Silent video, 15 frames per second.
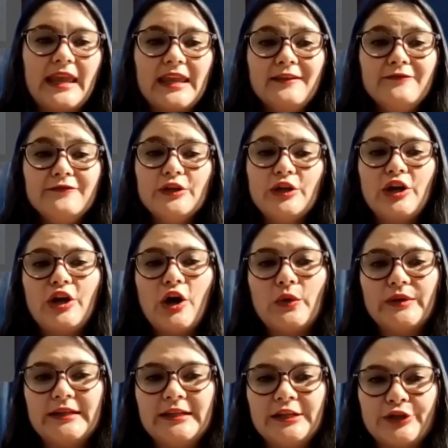If you go
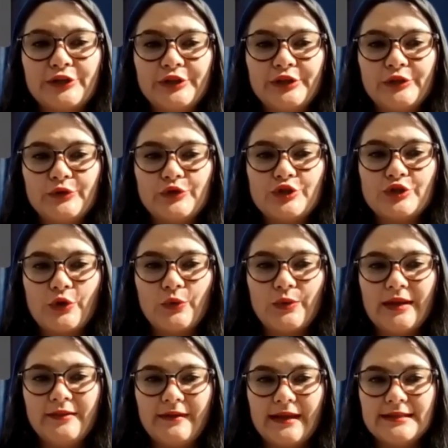in here into show
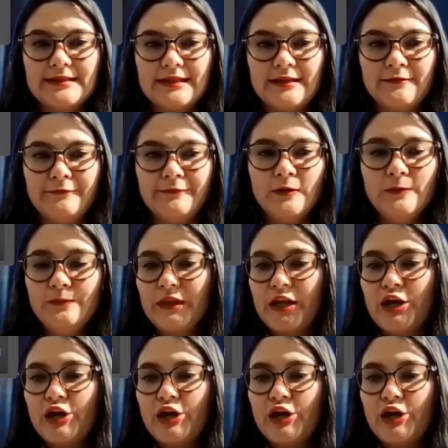advanced info,